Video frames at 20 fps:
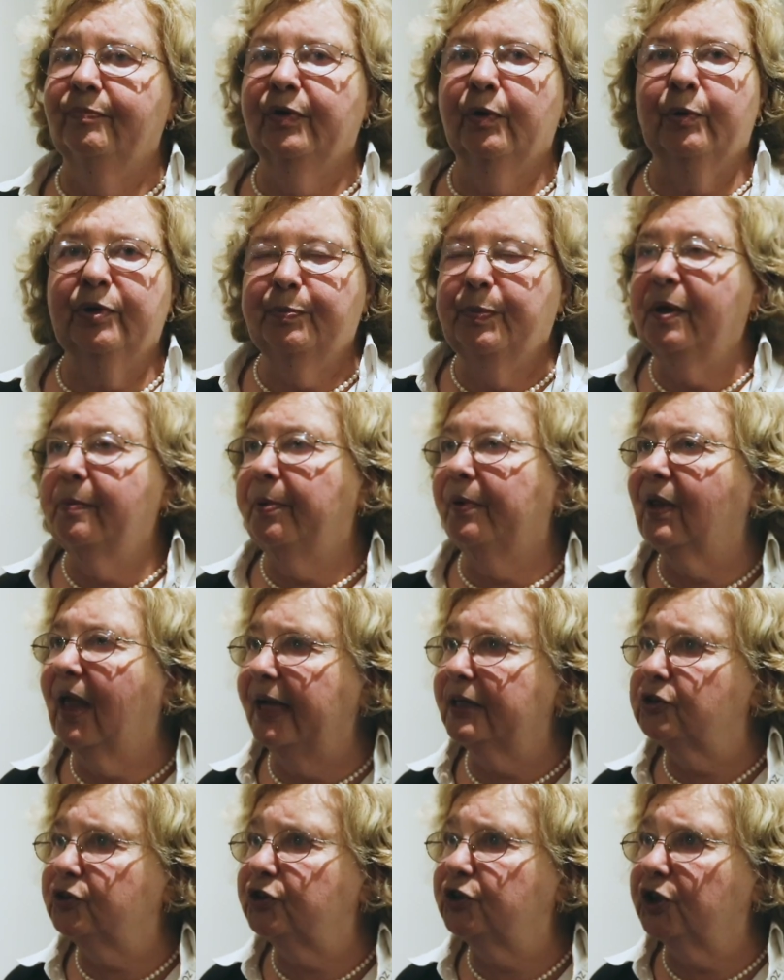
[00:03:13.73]
with people
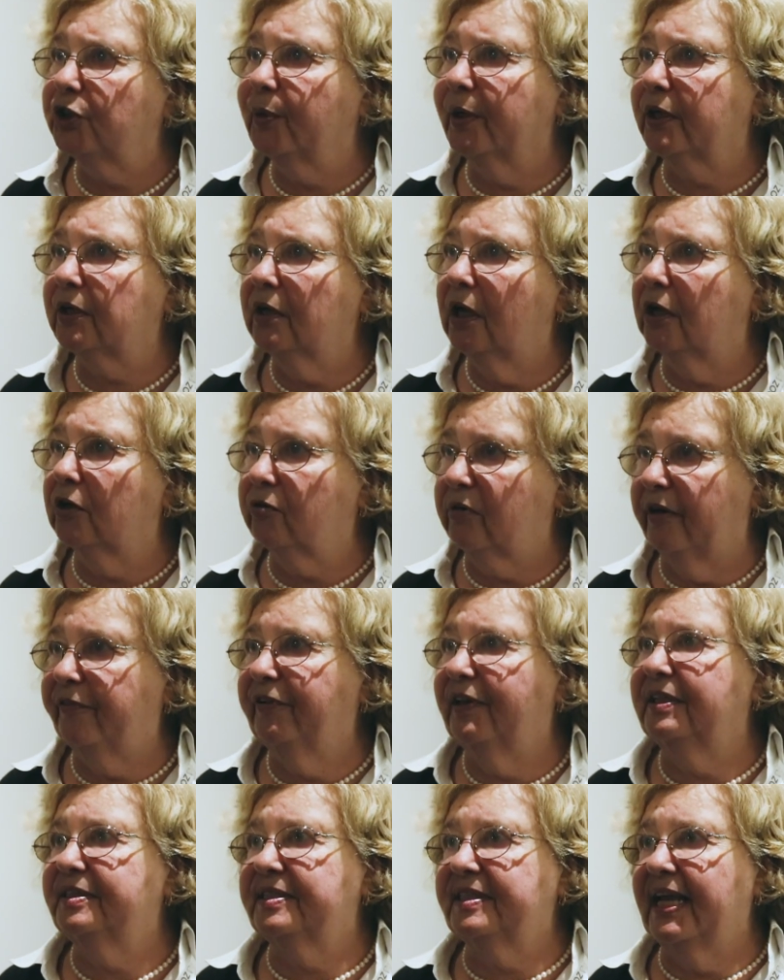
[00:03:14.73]
like Stuart
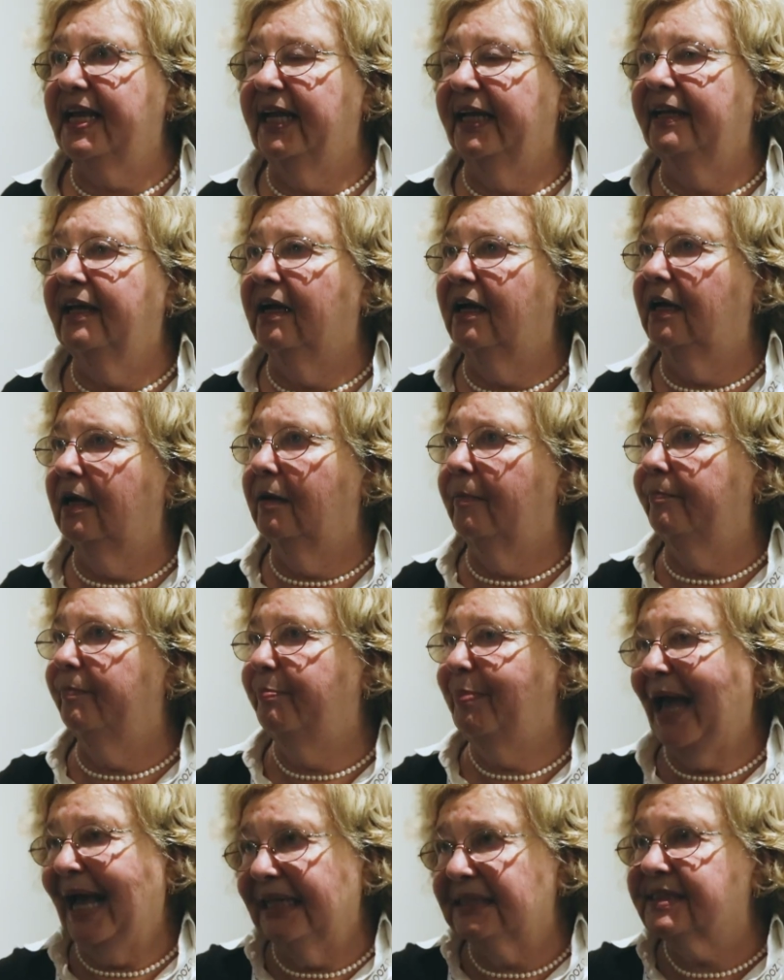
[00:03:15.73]
Griffith and
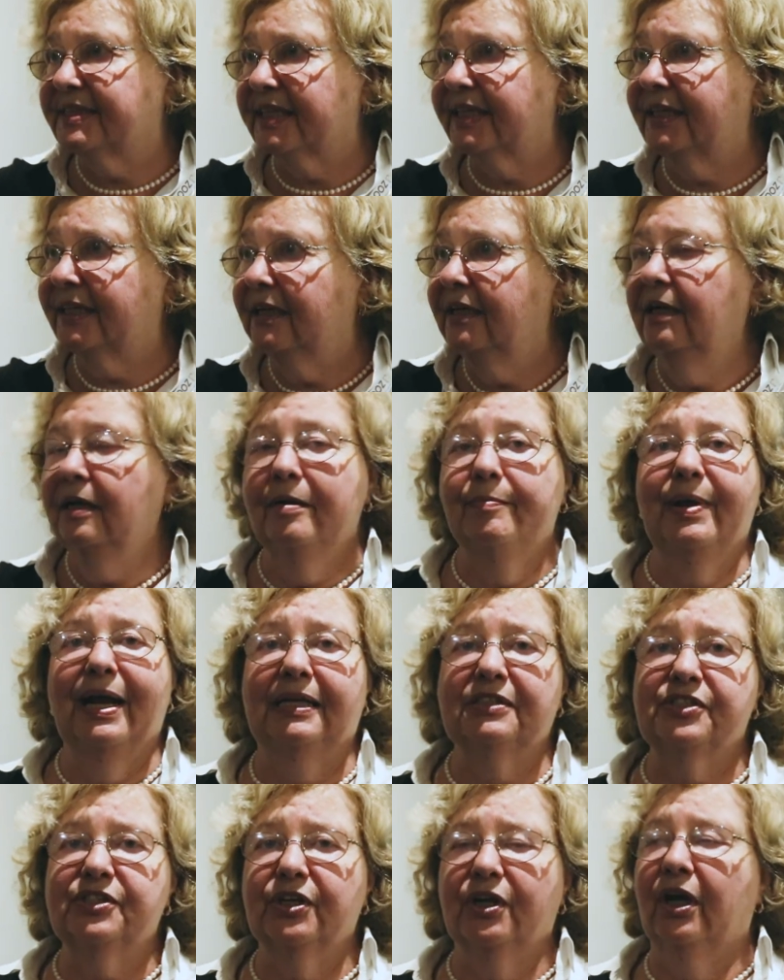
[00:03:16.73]

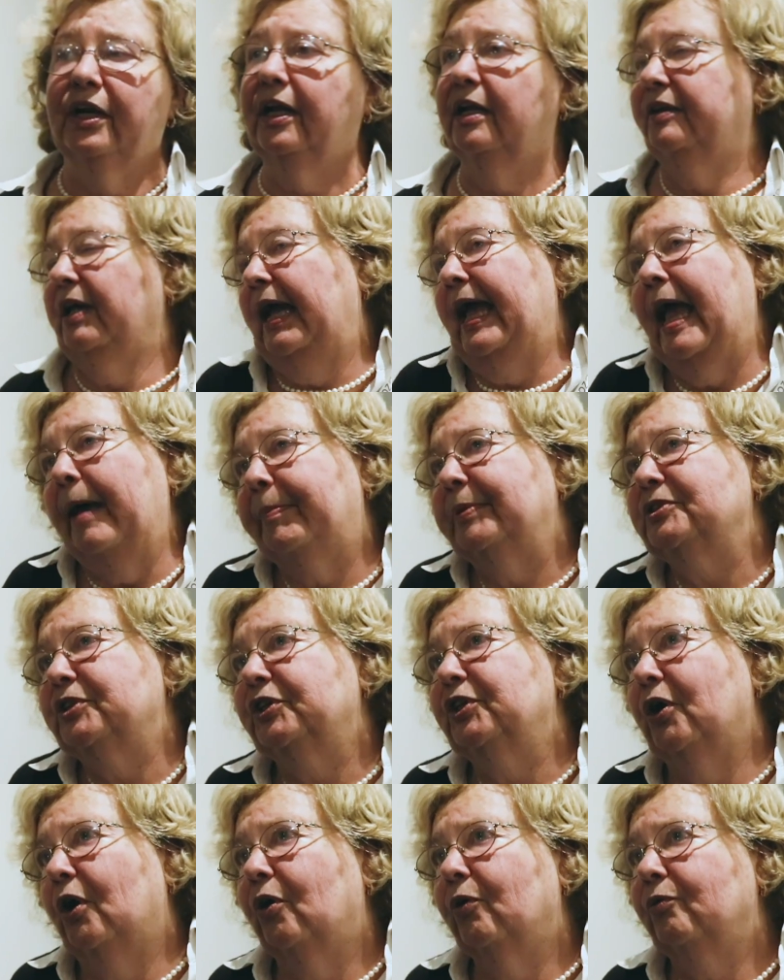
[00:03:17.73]
Patsy on it. I happen
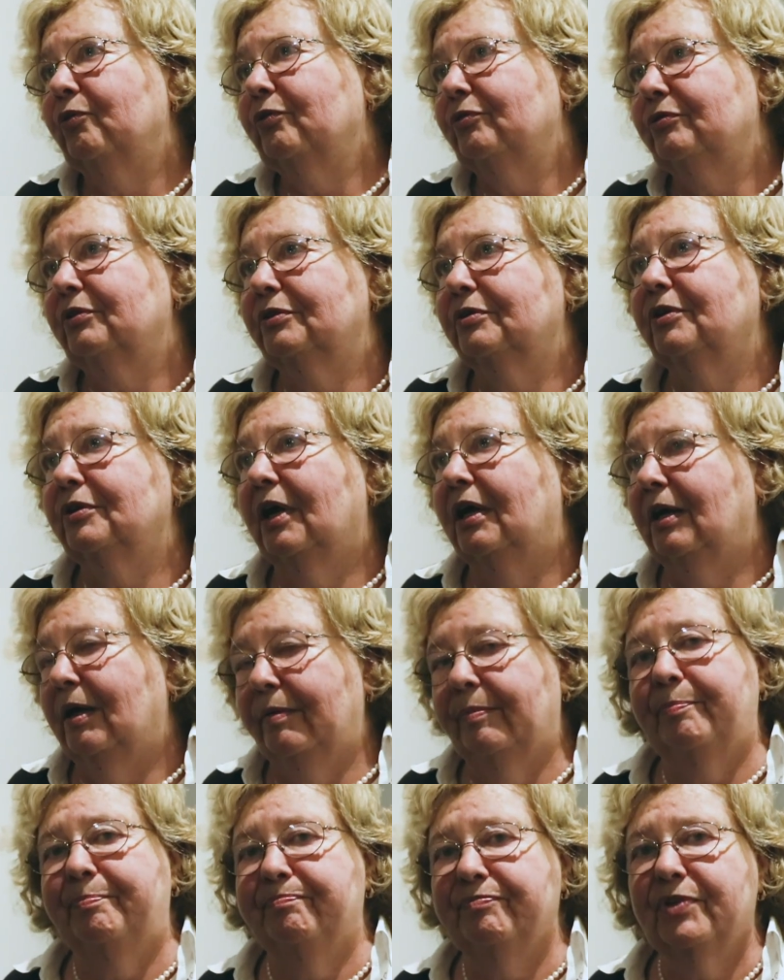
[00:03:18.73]
to know
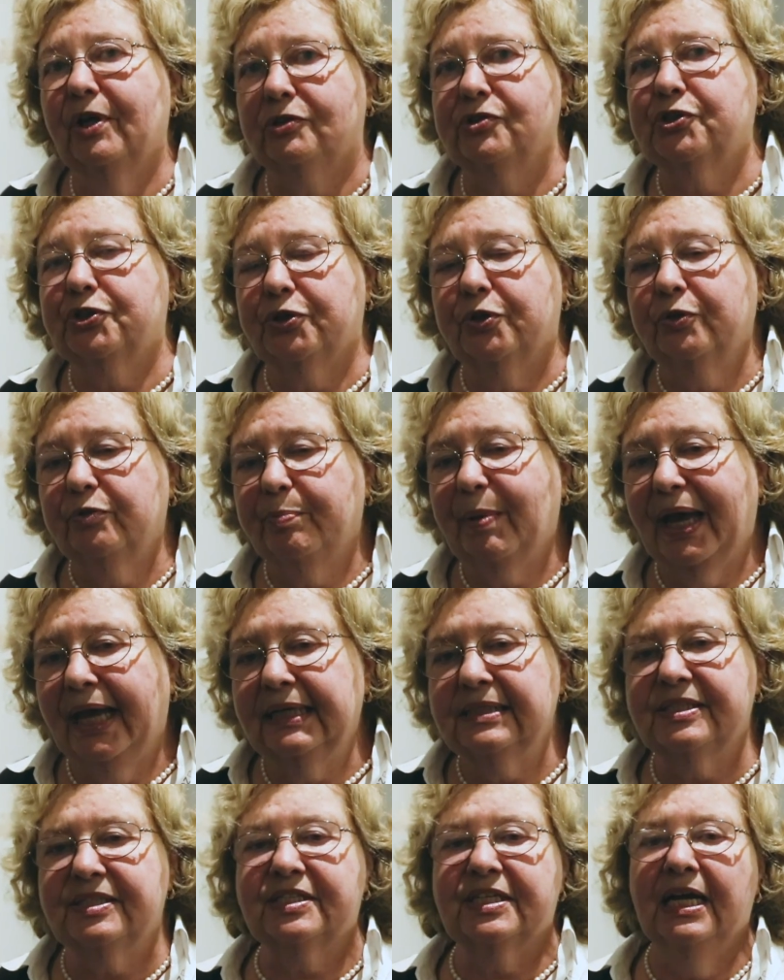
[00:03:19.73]
those two
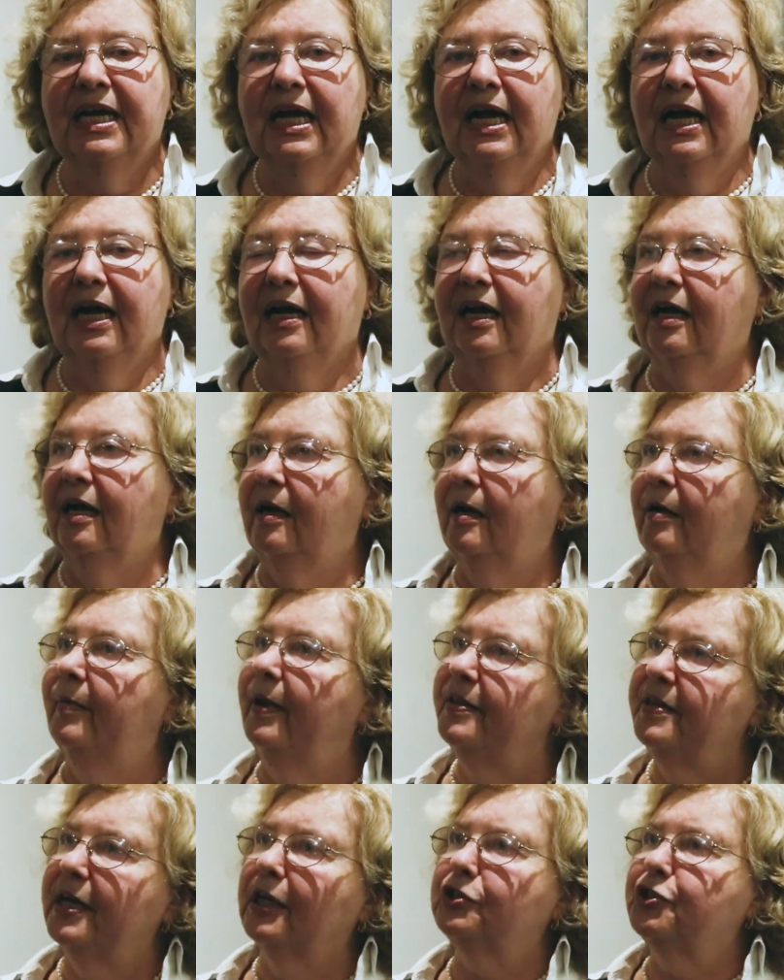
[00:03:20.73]
best,
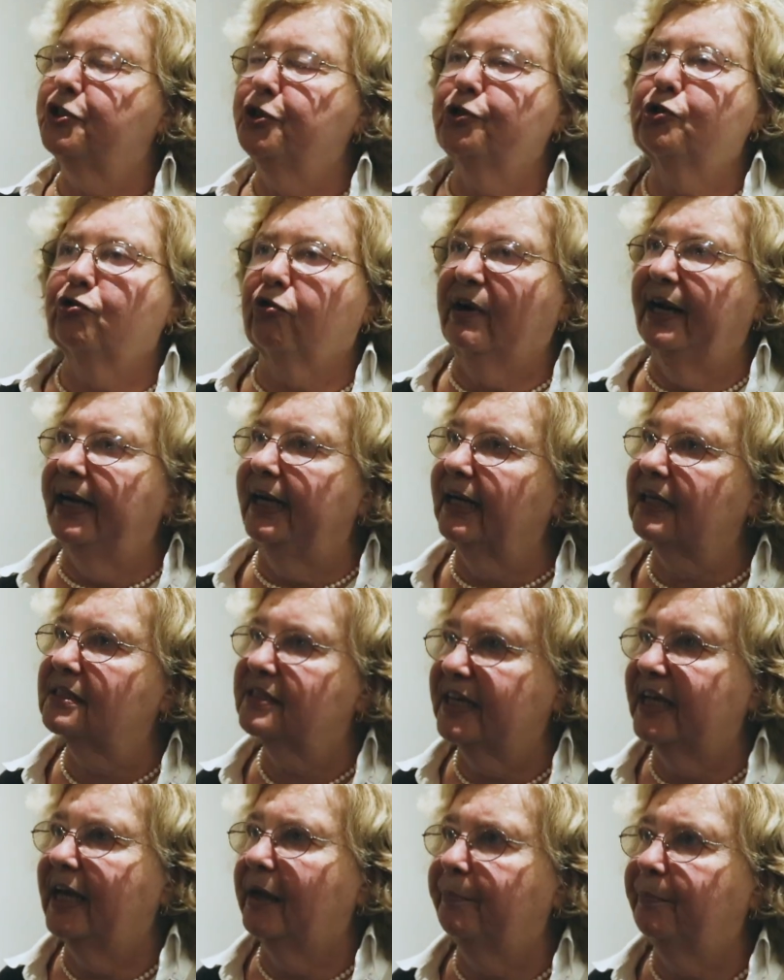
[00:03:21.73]
and they're two great
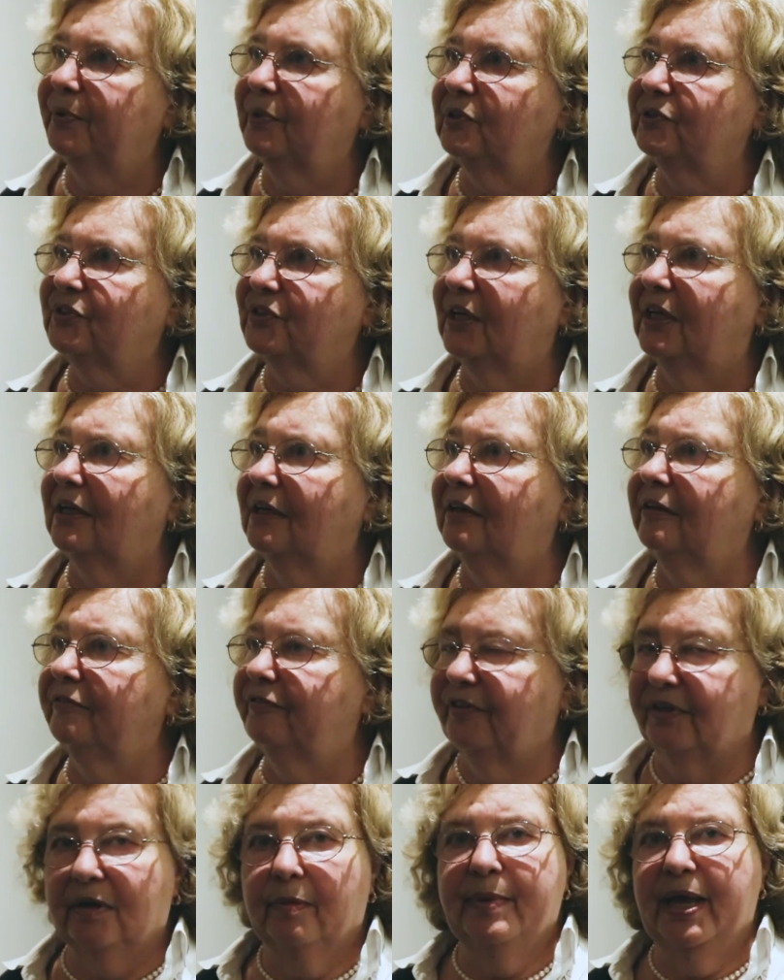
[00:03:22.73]
examples of
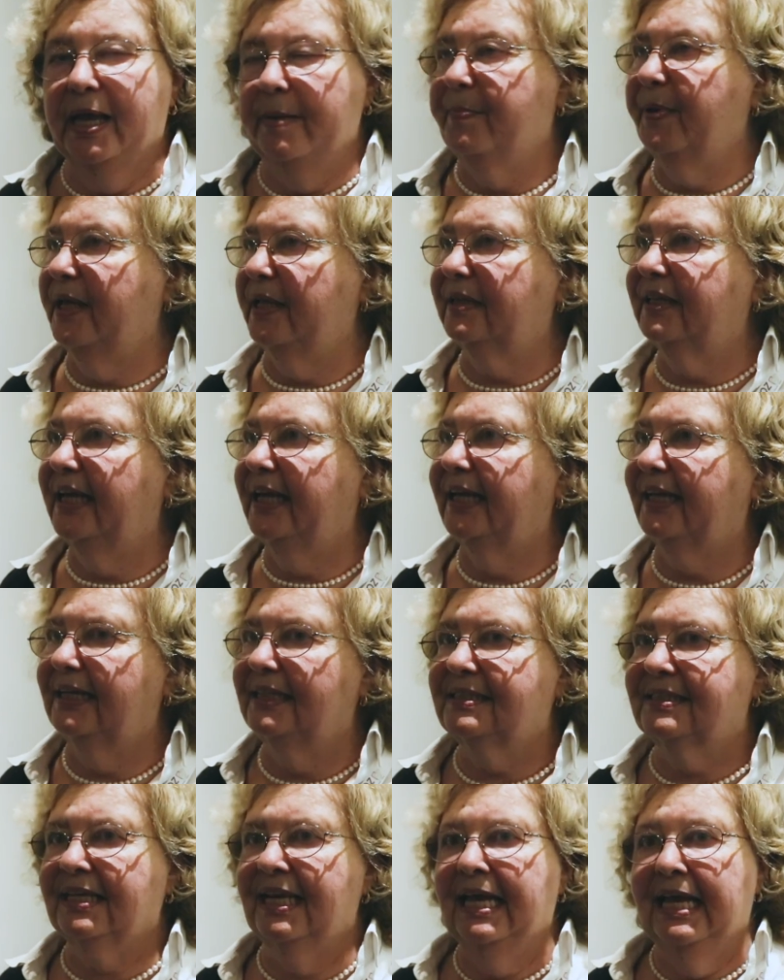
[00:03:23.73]
AP
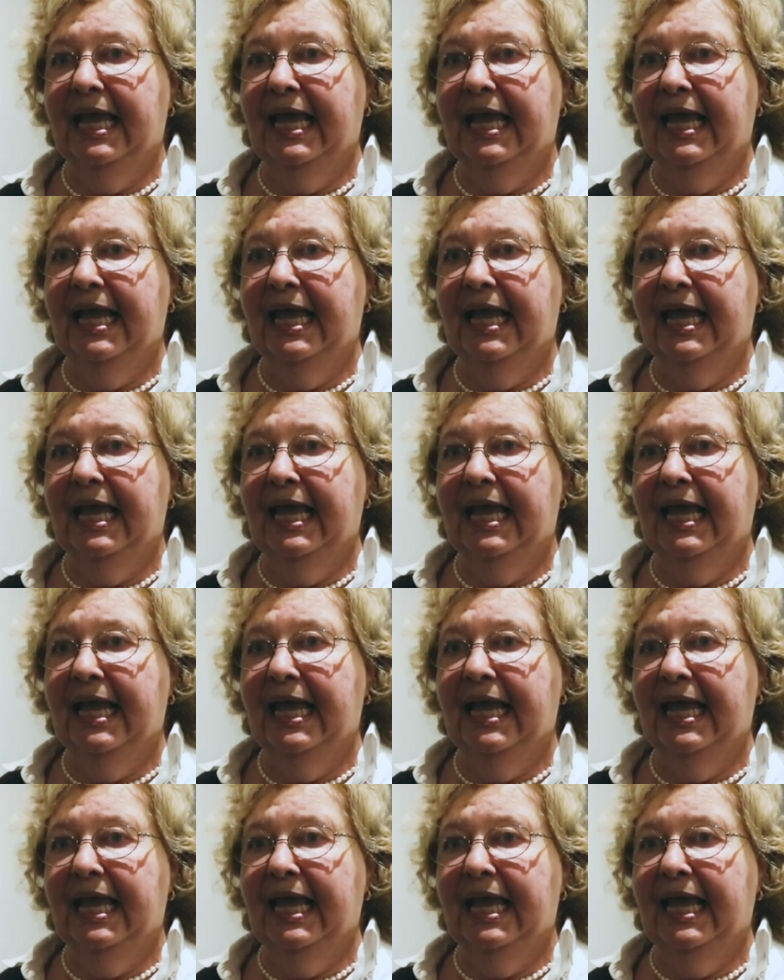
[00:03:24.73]
leaders.